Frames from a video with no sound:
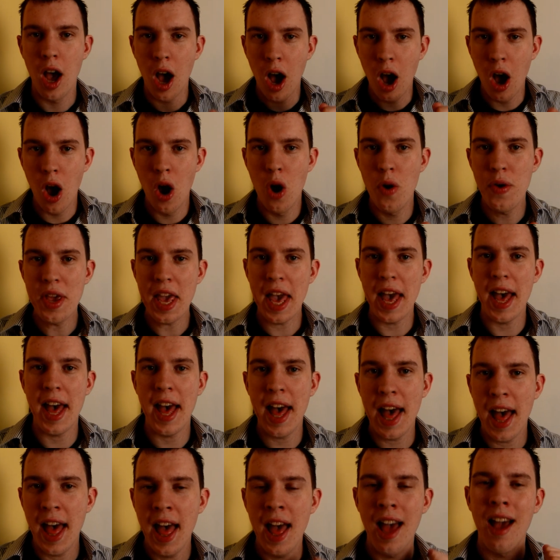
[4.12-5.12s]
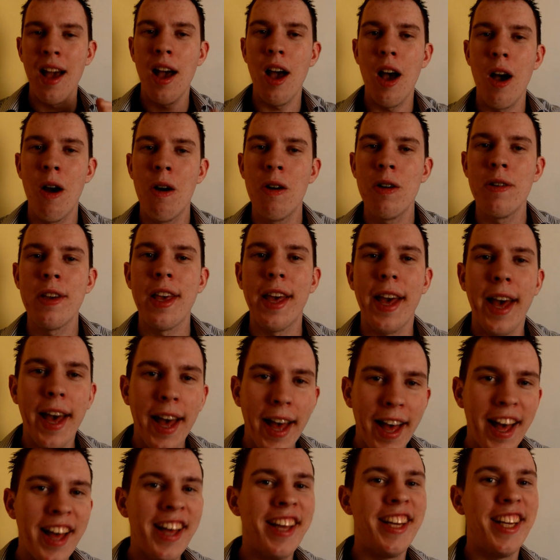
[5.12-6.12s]
oh
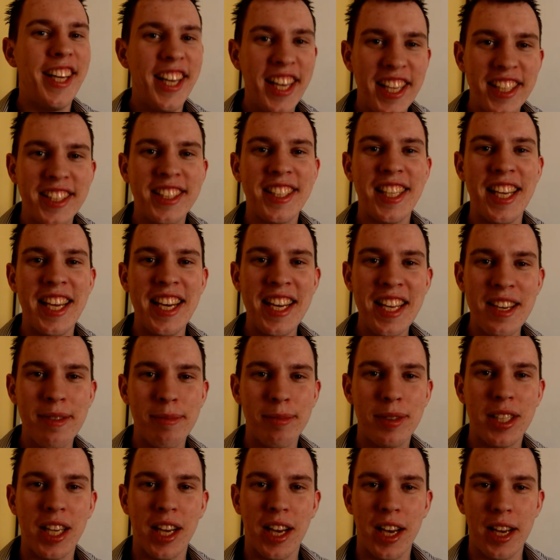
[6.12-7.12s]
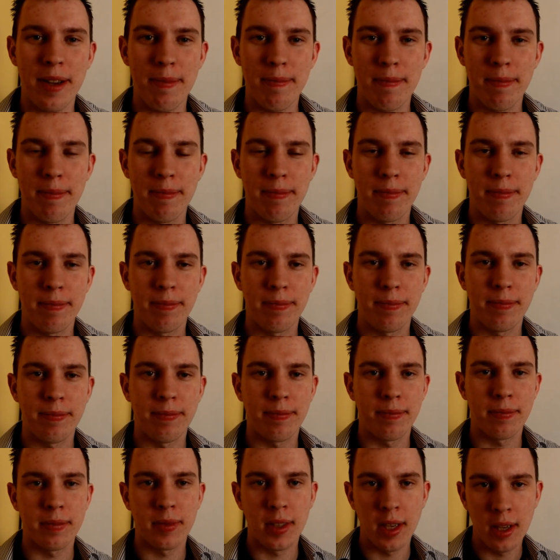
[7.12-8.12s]
yeah, it's idiom time.
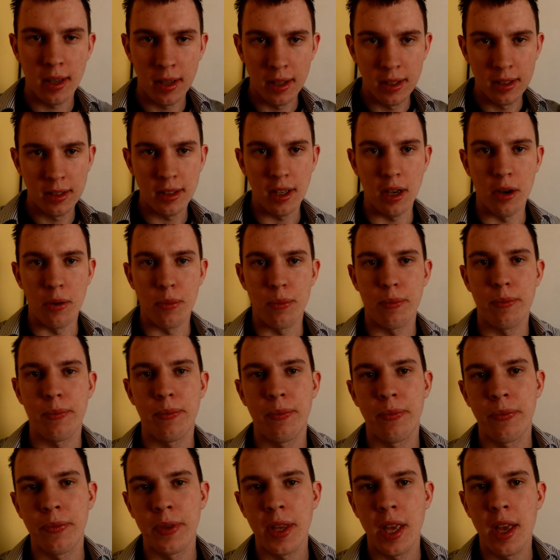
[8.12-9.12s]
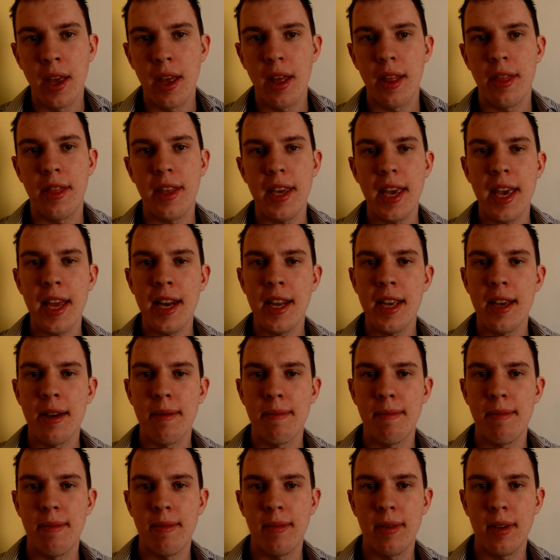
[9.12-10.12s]
So, the
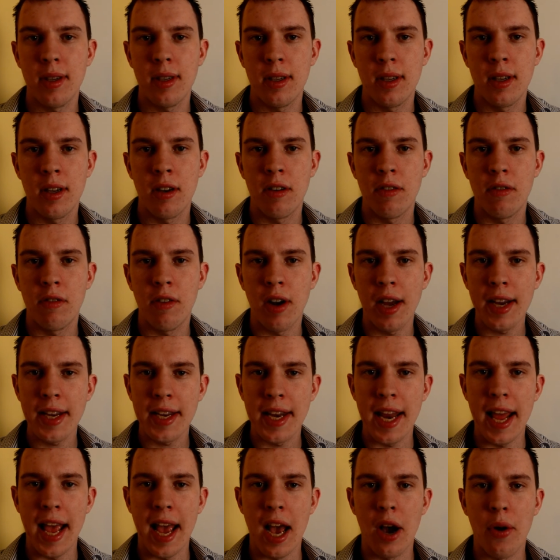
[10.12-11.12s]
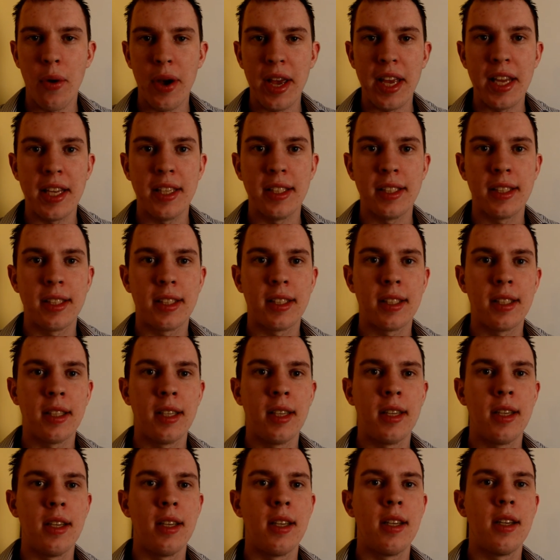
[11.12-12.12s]
idiom right now is
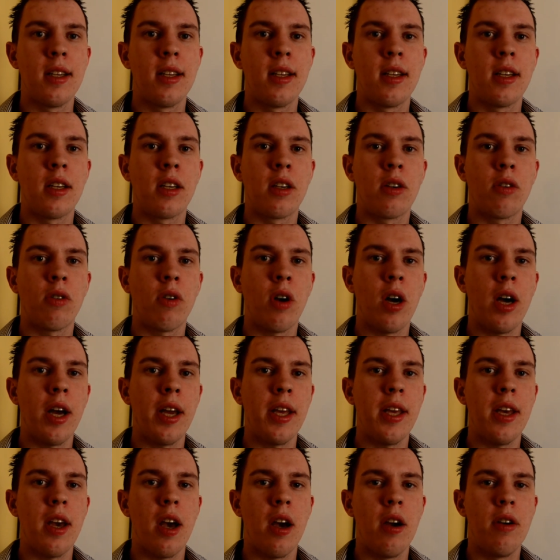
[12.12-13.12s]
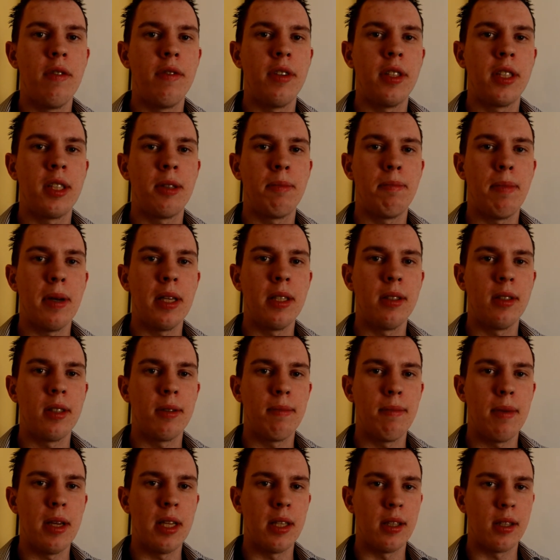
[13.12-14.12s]
cry over spilt
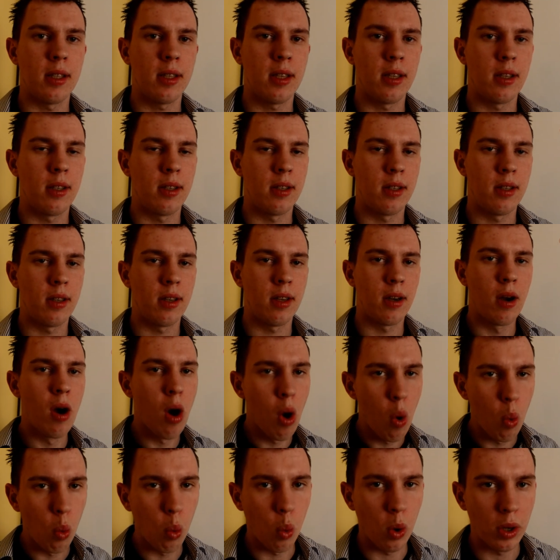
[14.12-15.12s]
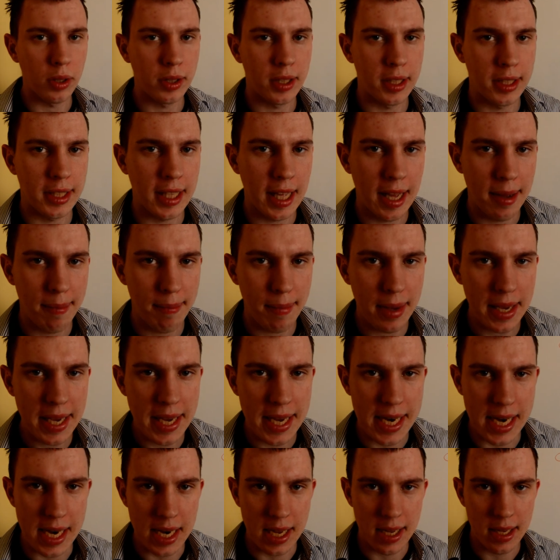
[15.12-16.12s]
milk. What does that
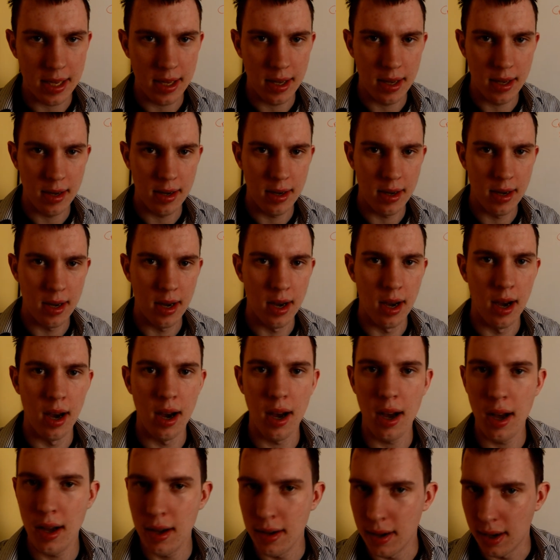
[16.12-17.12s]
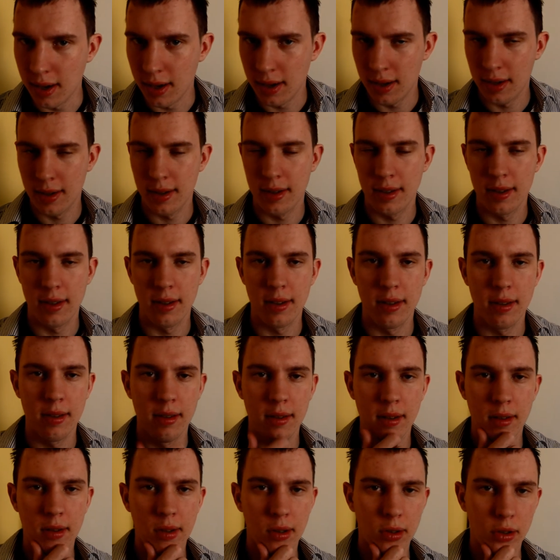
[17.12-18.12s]
mean? Huh,
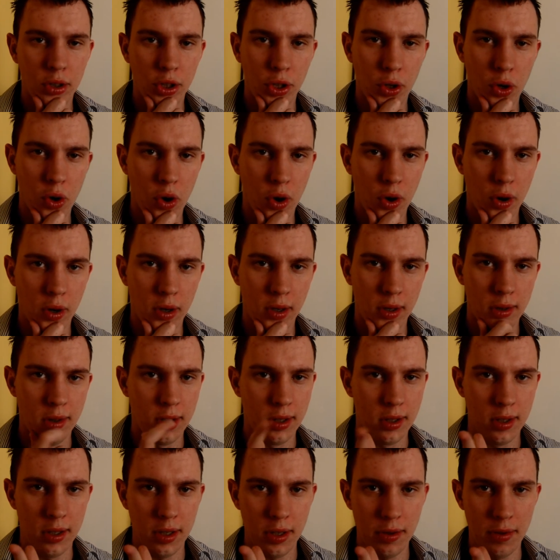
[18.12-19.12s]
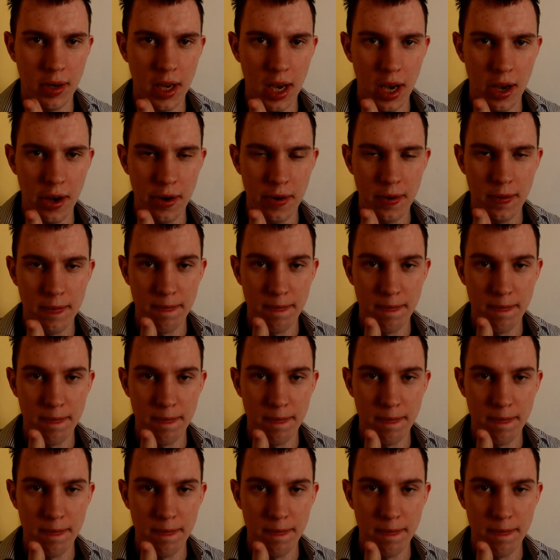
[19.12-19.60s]
not sure. Do you know?